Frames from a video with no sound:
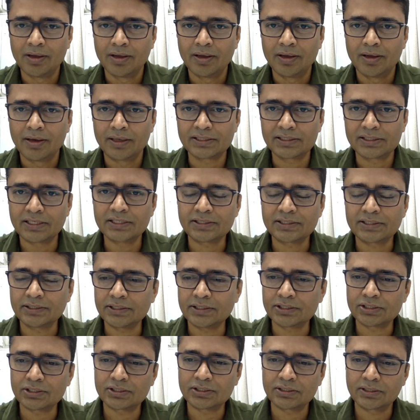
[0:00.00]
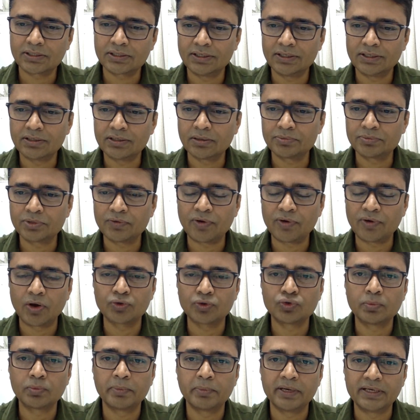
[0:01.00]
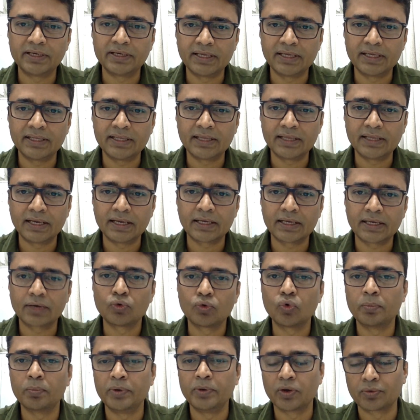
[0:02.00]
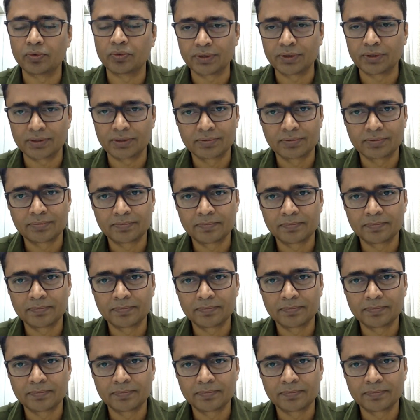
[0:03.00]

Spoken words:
Restlessness in terms of how to maintain that and go beyond it.